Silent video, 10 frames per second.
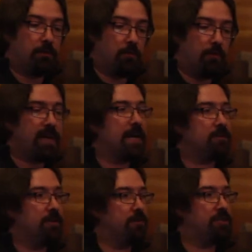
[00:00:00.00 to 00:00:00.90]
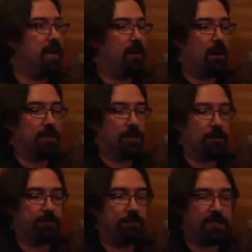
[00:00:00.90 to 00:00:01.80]
what we can actually do with JNR is
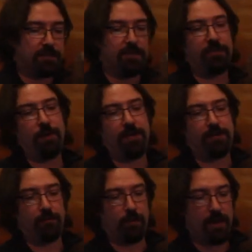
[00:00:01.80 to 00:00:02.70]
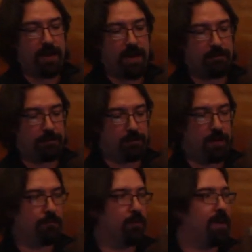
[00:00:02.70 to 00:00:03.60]
go from this situation where we have
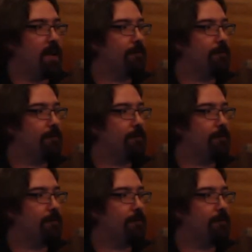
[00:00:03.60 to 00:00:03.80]
to implement